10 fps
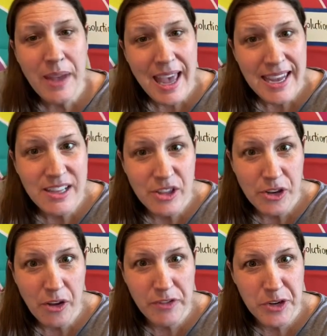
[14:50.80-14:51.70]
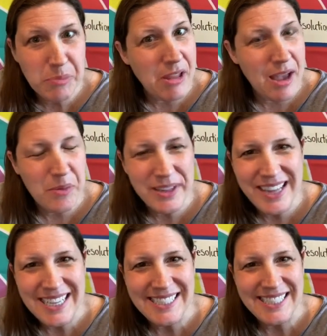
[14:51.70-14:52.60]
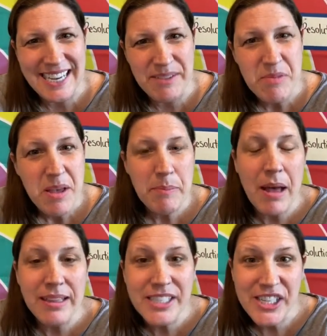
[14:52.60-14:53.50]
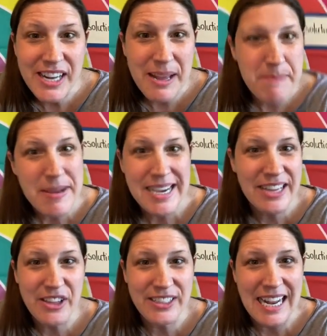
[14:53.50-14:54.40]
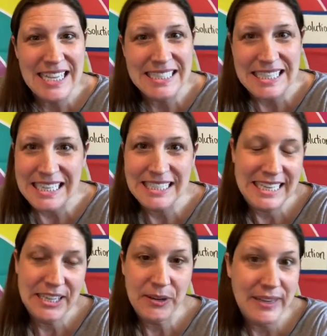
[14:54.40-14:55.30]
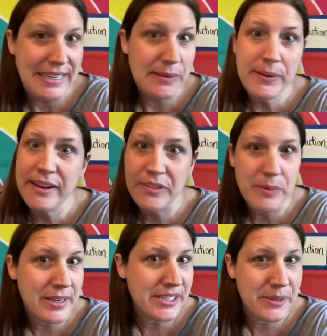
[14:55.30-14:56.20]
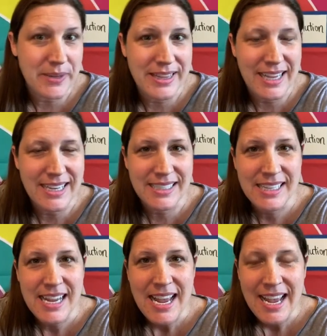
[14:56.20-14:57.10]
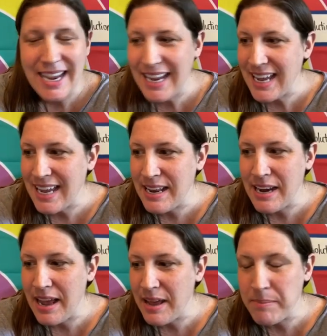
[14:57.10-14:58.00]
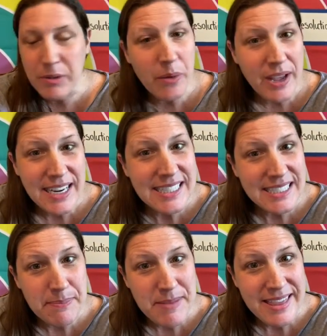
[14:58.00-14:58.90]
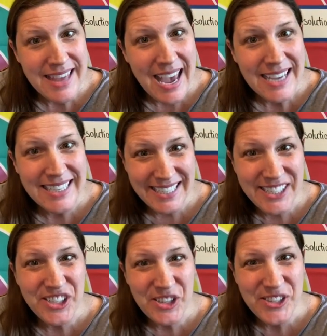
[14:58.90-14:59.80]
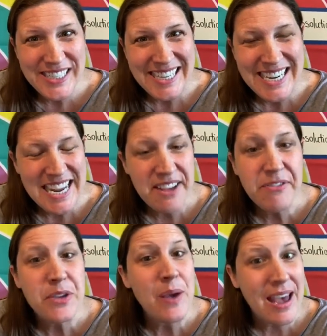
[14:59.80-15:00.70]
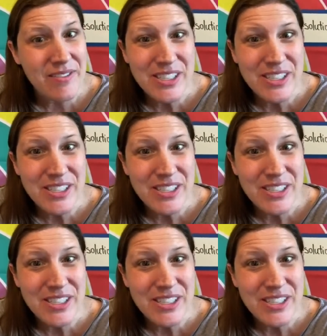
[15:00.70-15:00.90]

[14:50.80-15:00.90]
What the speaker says: ahead and look over your plot one last time. Polish it up, make it look nice and neat, decorate it, whatever you want to do with it. And go ahead and submit that, get it turned in if you haven't